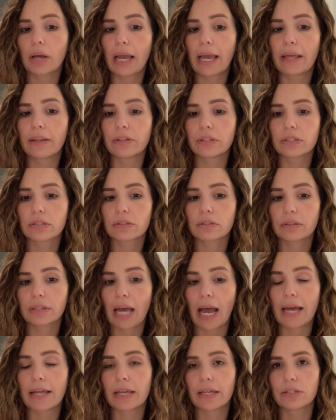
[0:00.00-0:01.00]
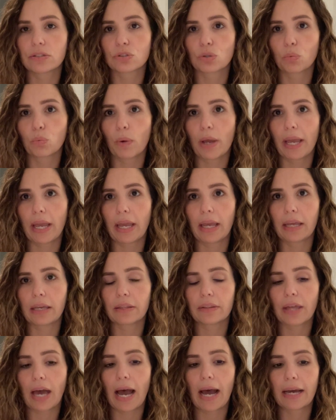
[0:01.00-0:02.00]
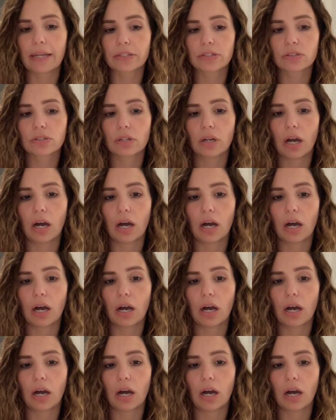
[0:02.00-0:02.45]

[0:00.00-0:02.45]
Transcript: And that is the way that